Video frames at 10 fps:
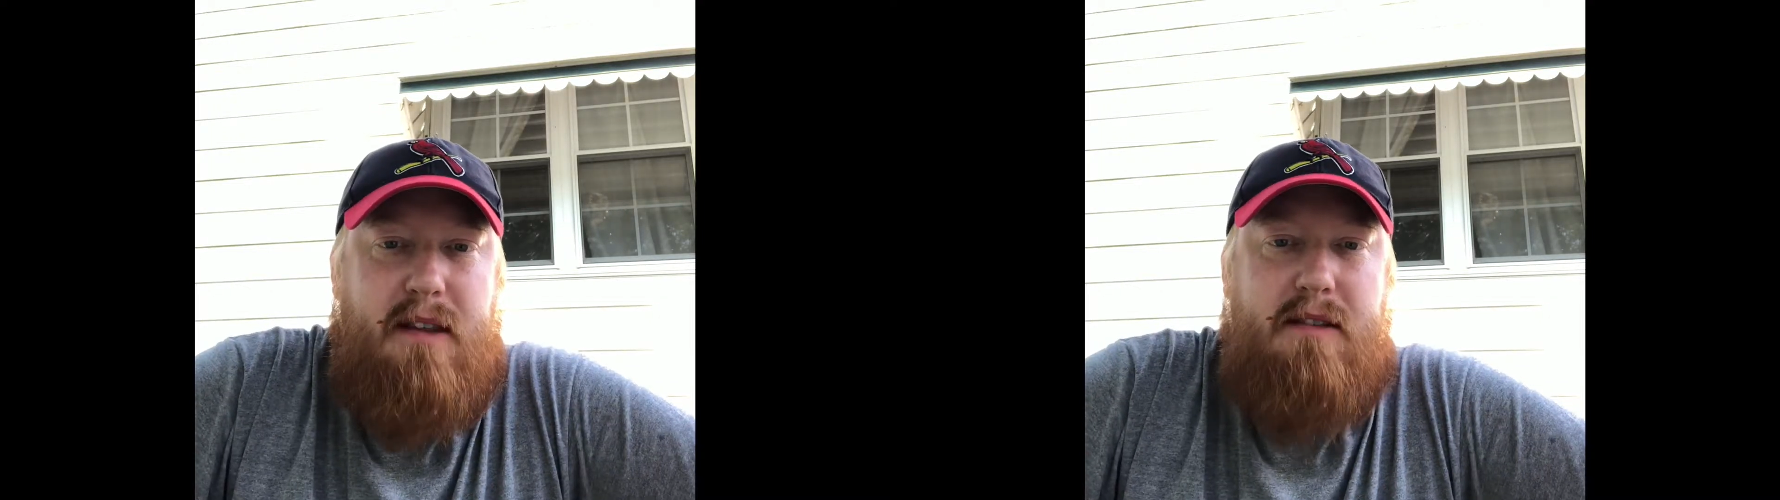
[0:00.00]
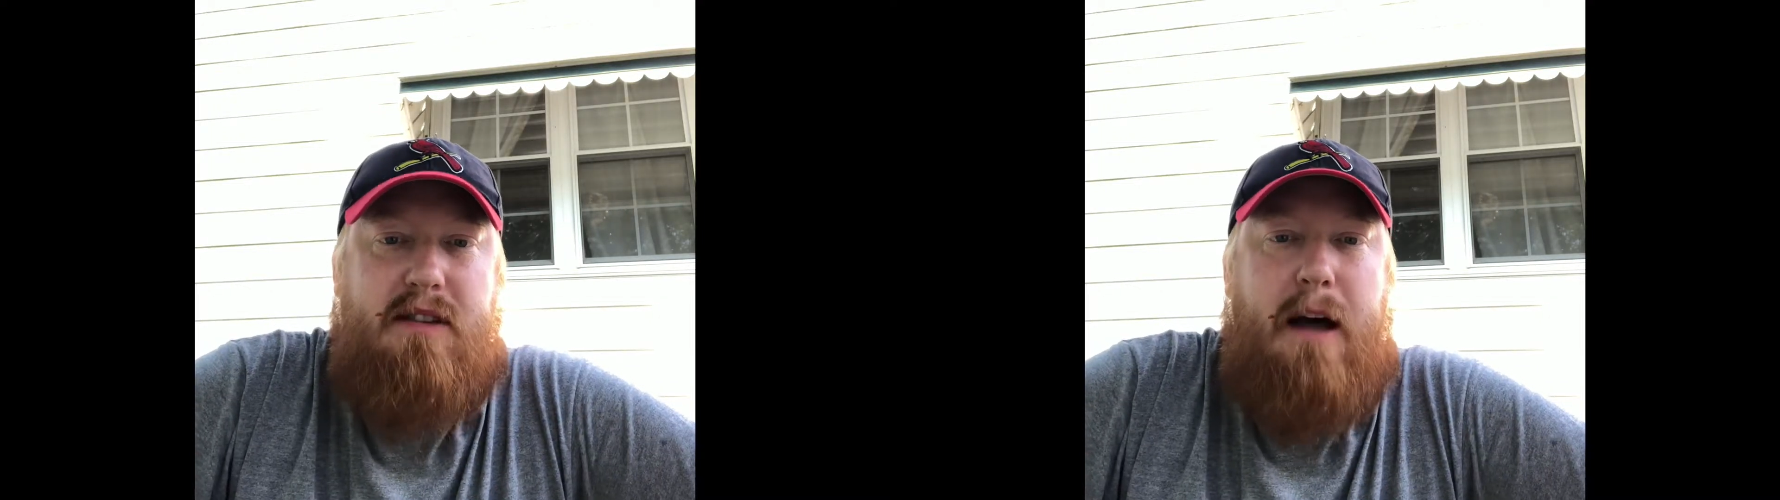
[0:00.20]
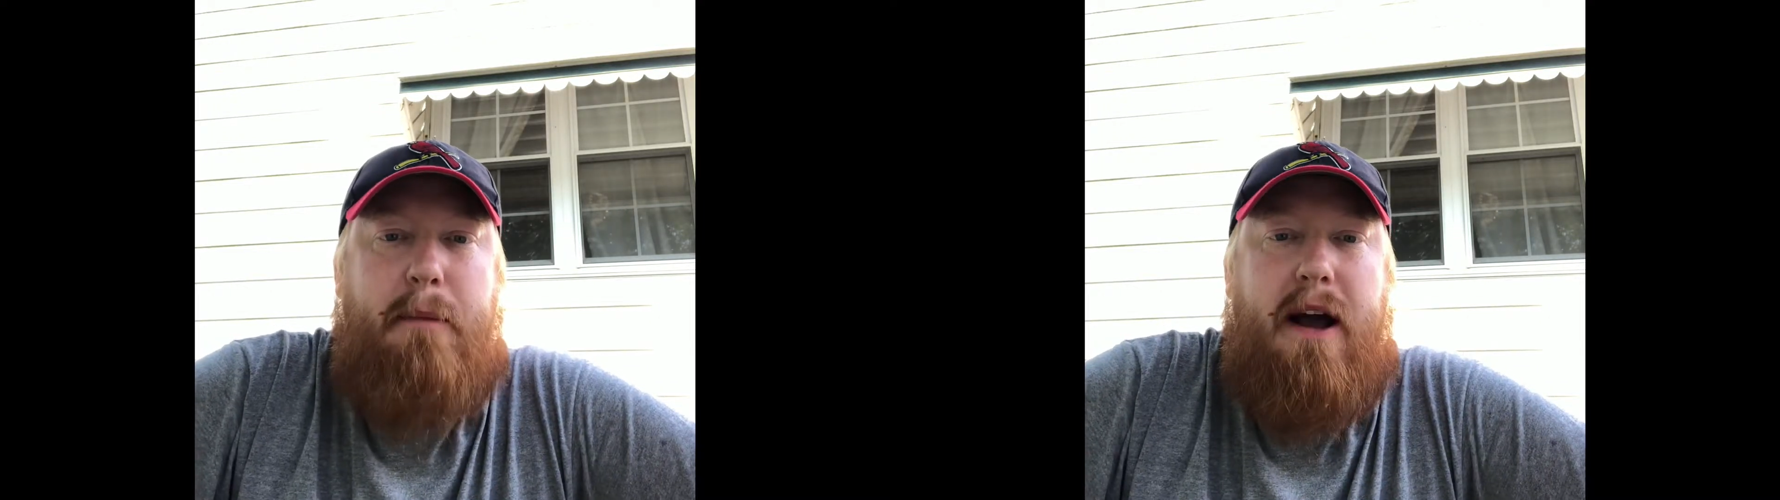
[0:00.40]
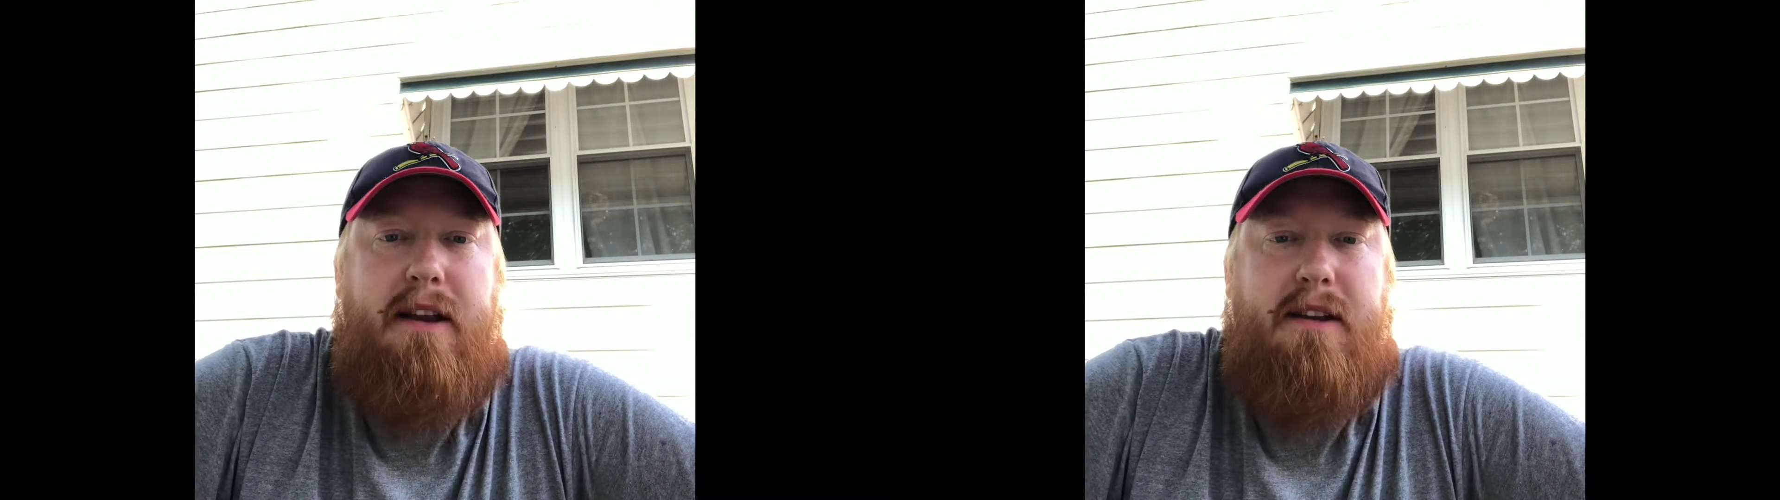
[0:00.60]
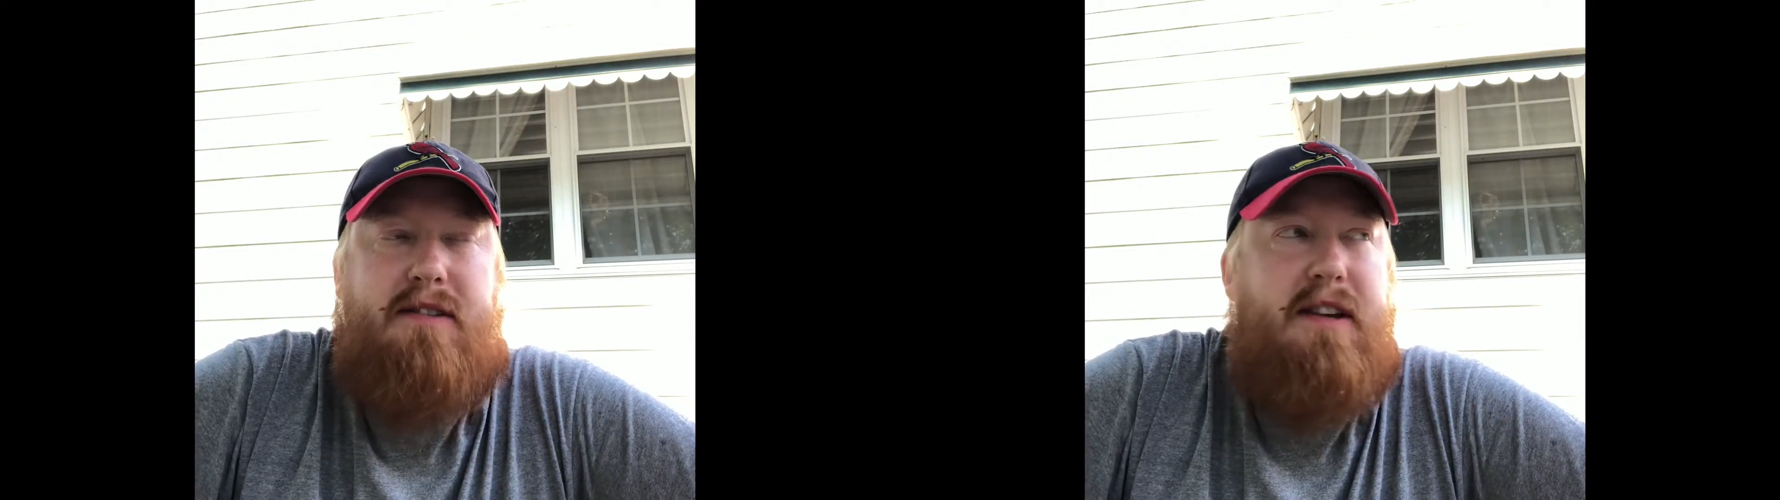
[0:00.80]
stopped by
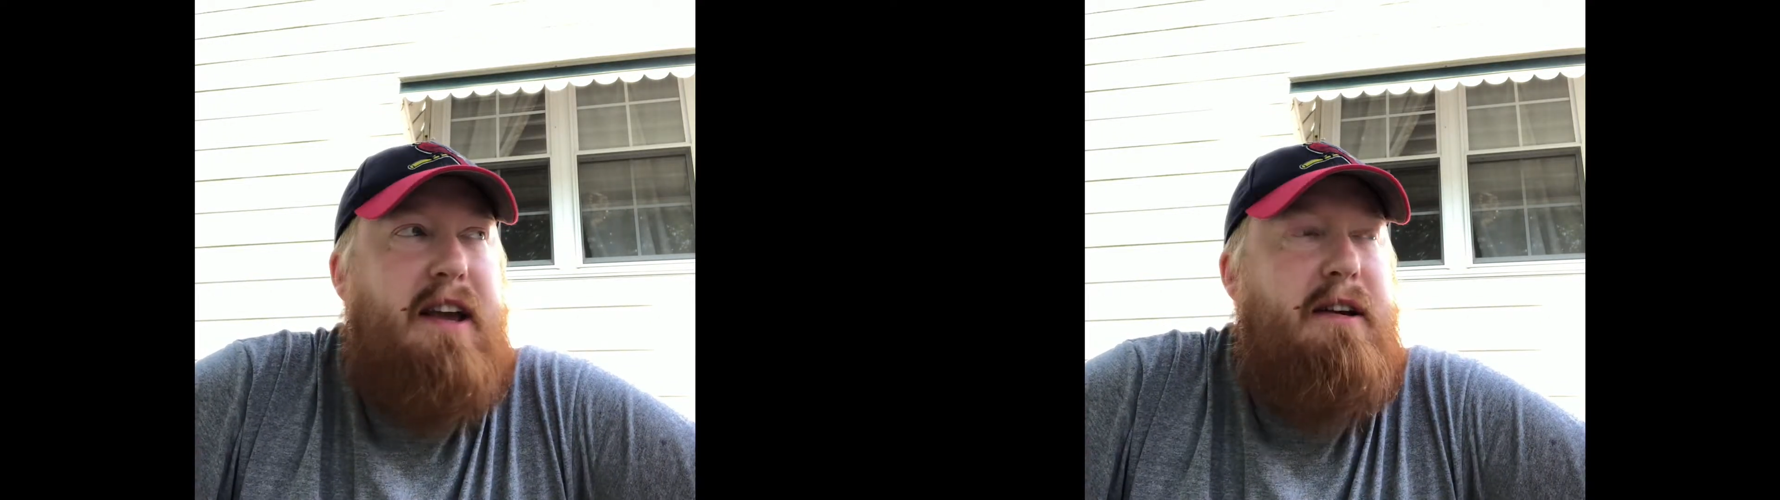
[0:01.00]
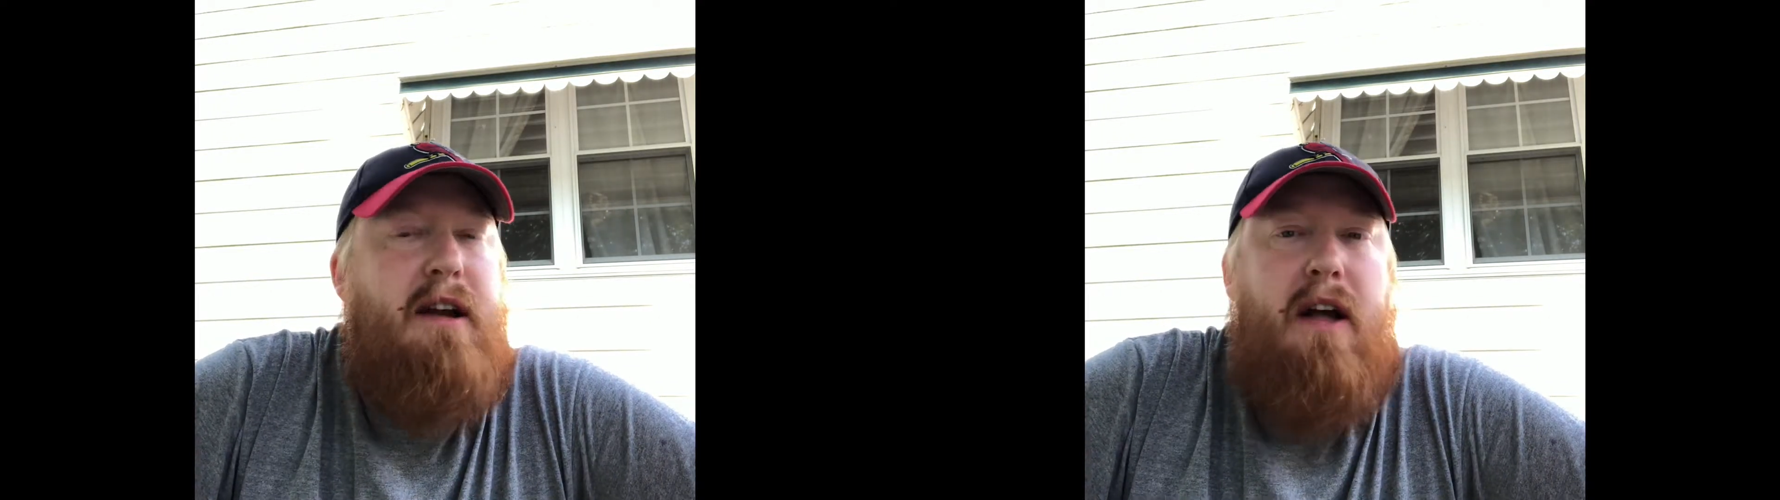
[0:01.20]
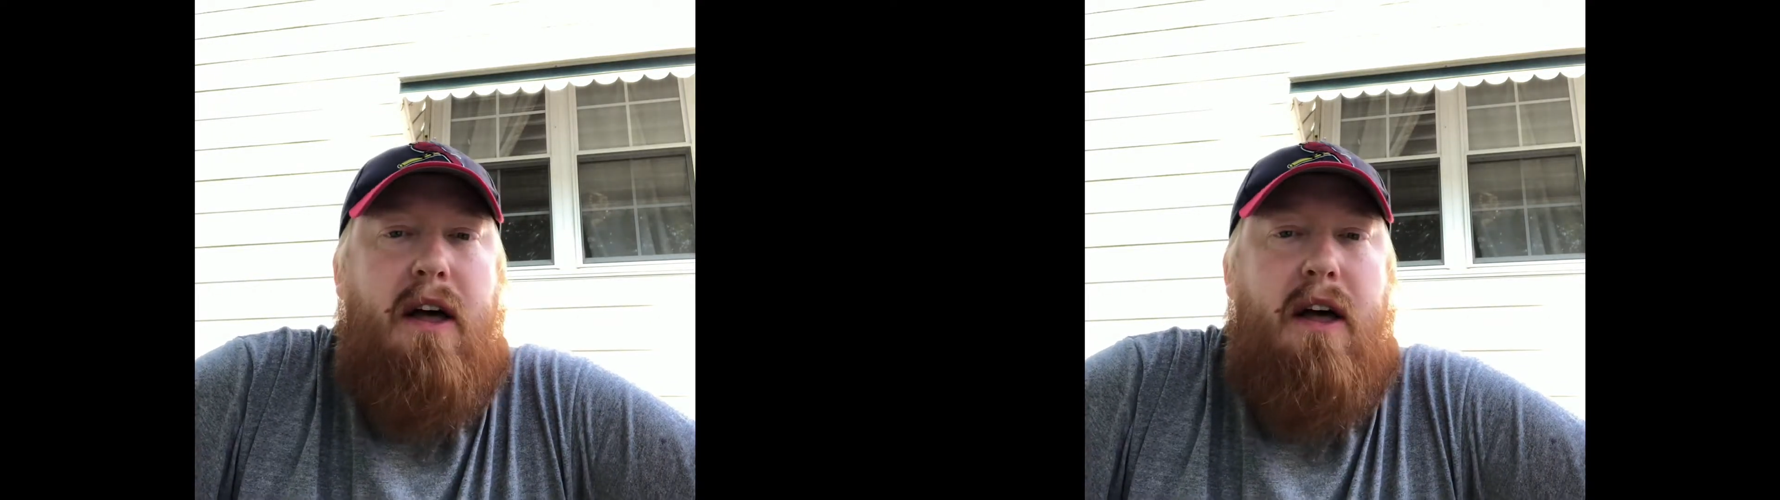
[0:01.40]
to say